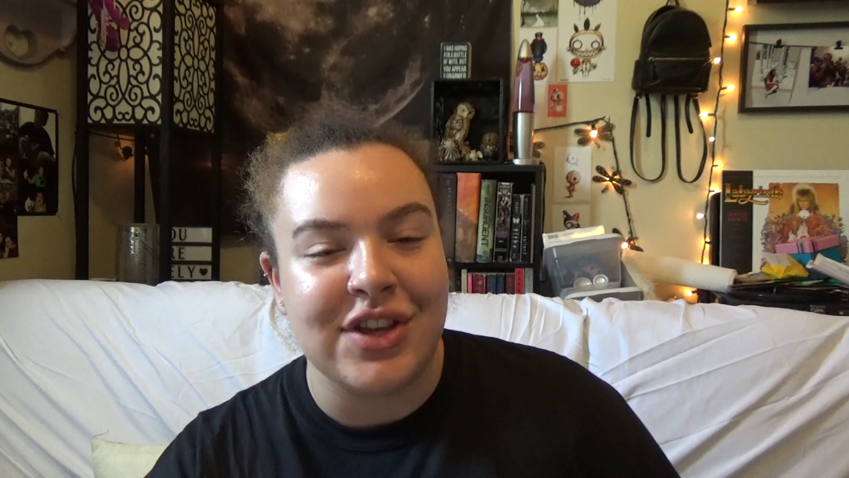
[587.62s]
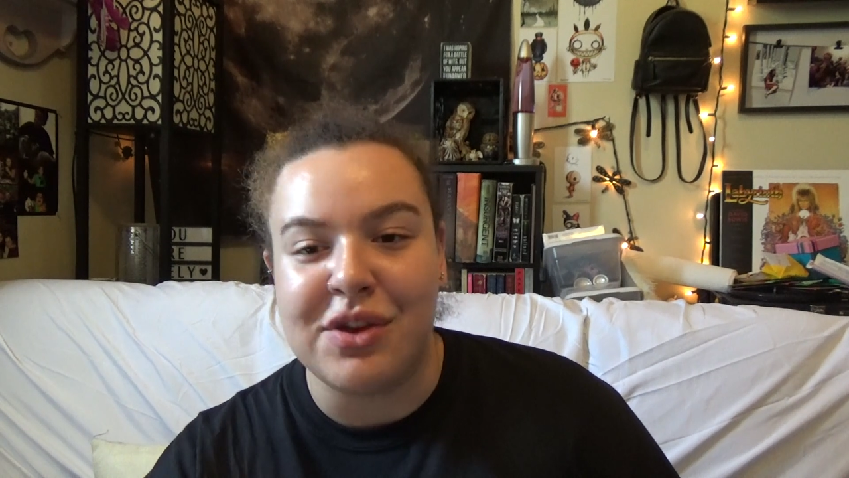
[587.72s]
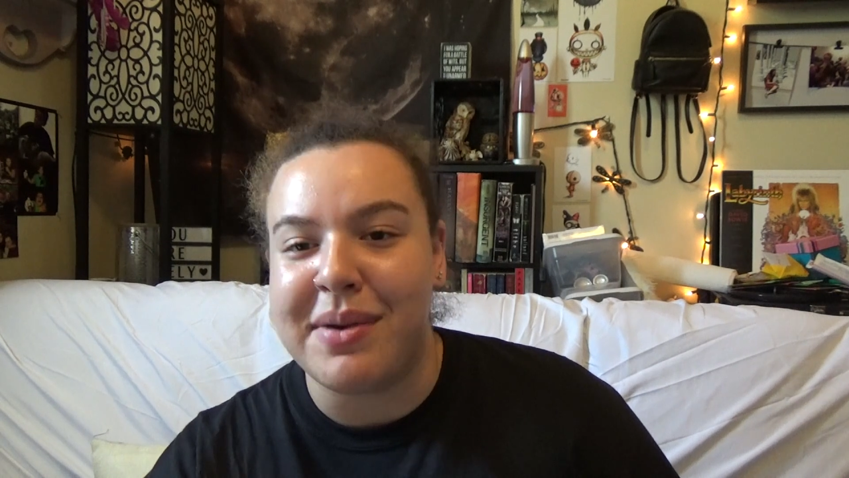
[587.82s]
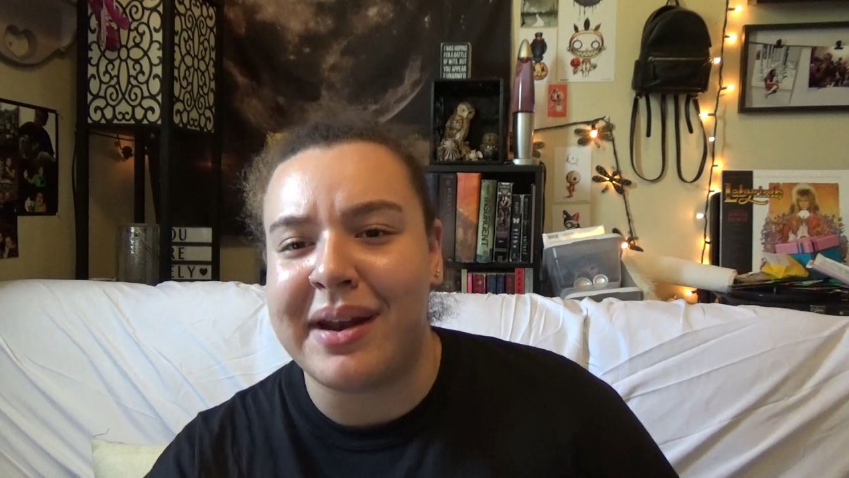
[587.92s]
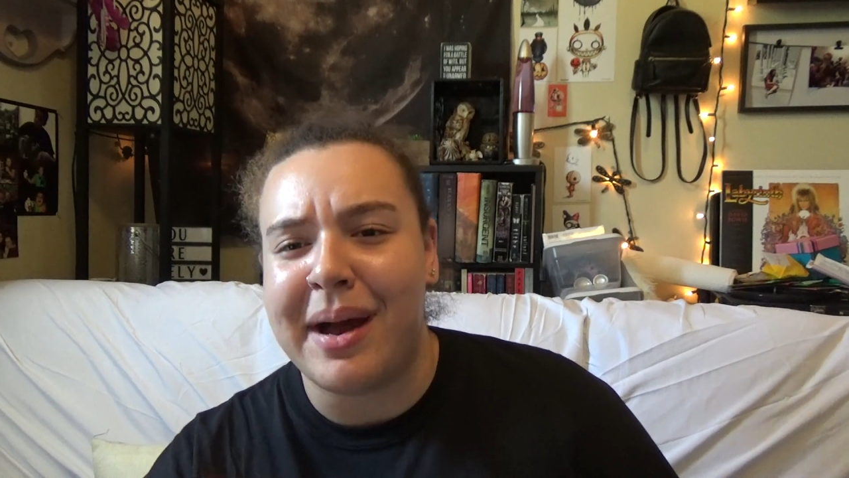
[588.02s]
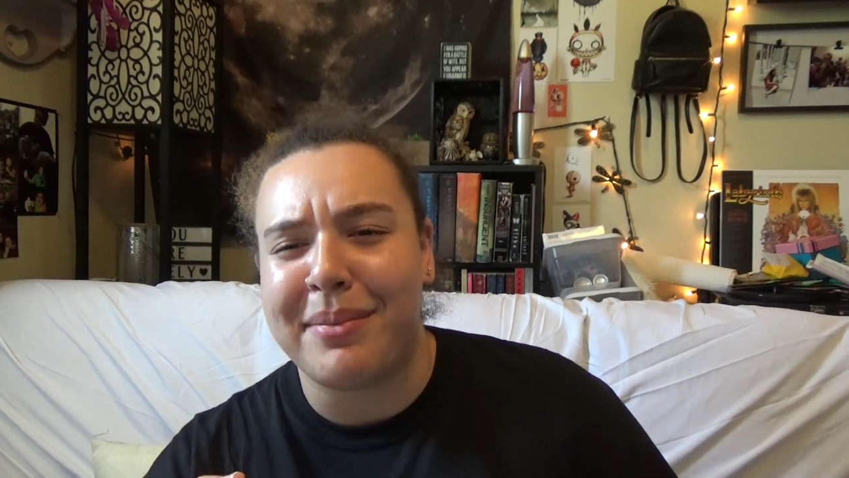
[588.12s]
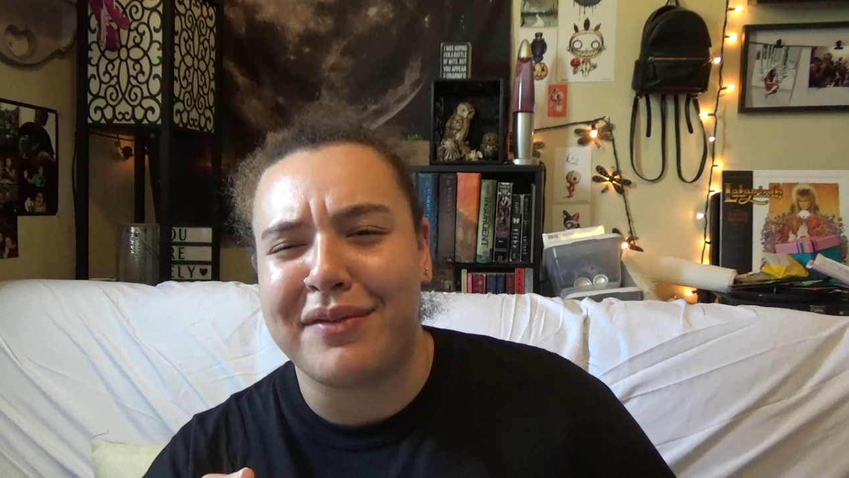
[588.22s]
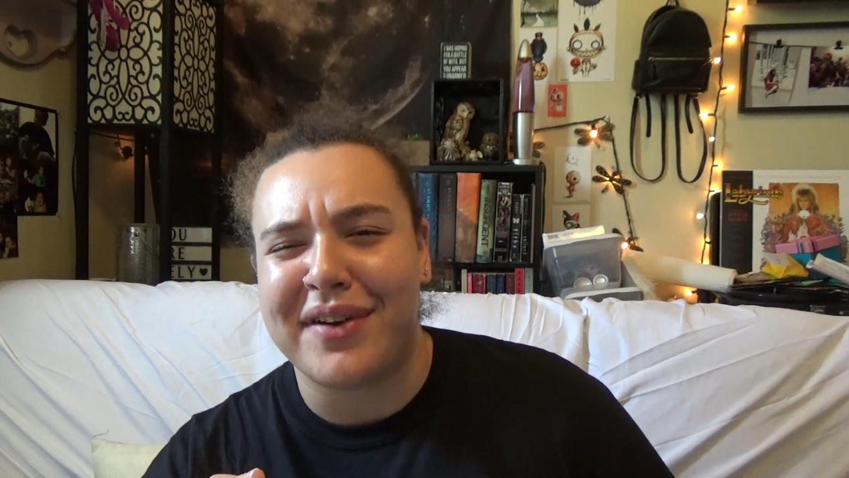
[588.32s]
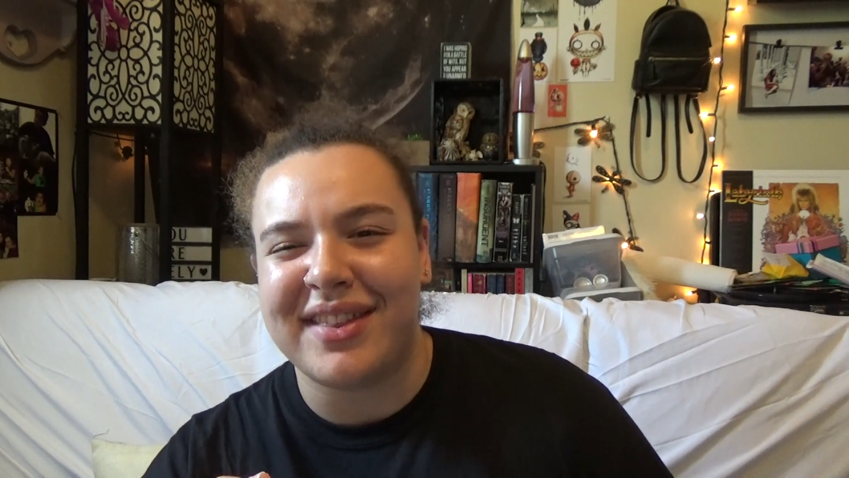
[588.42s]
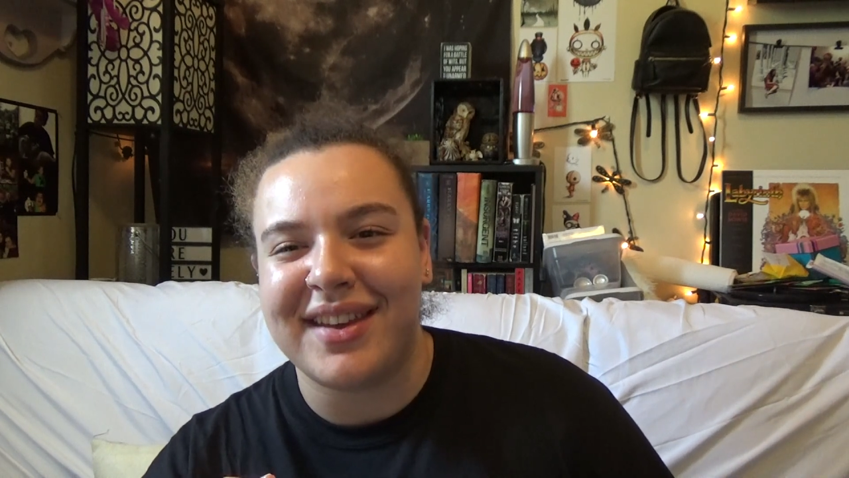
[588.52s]
you may not
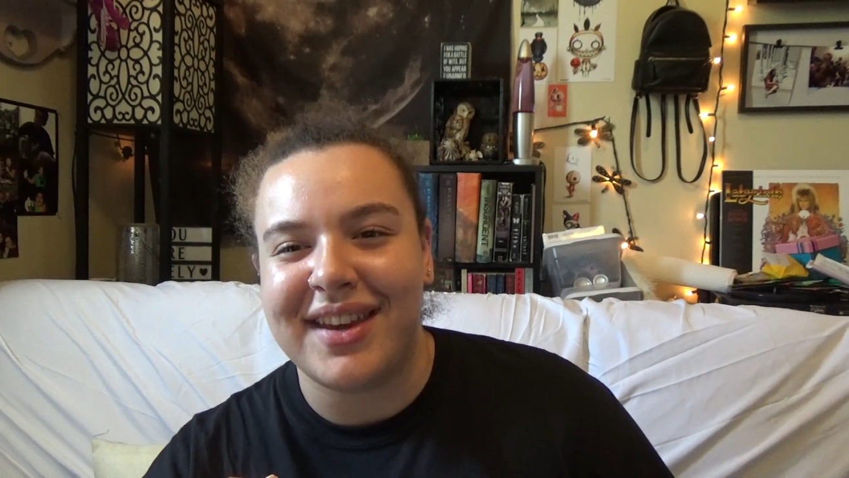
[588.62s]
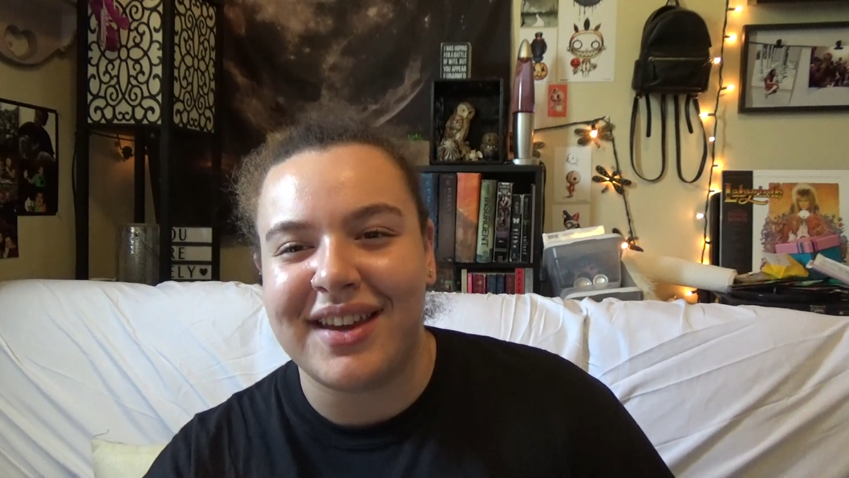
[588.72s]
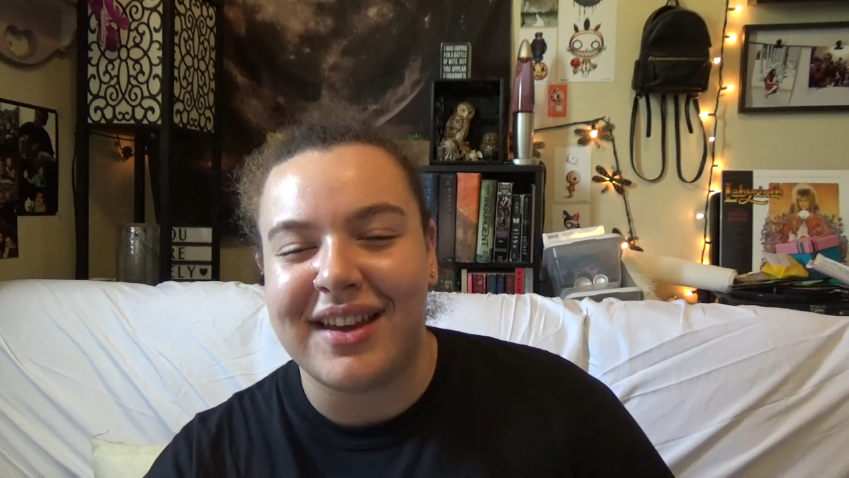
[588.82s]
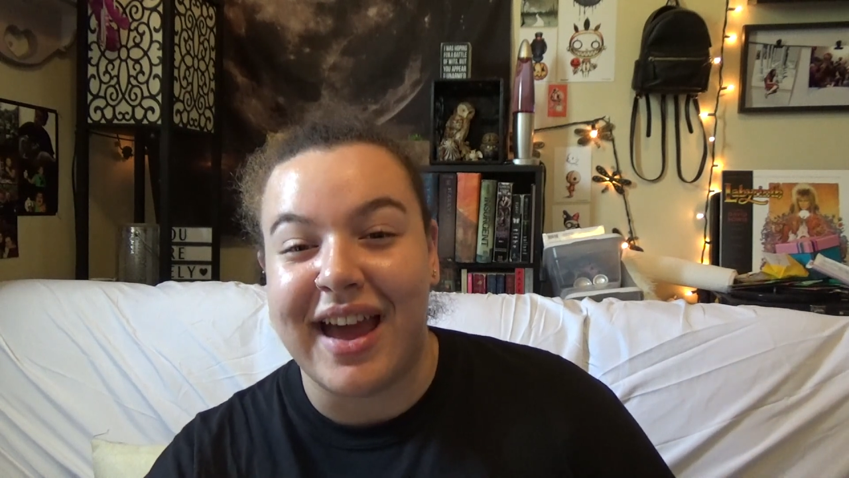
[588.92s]
be friendly.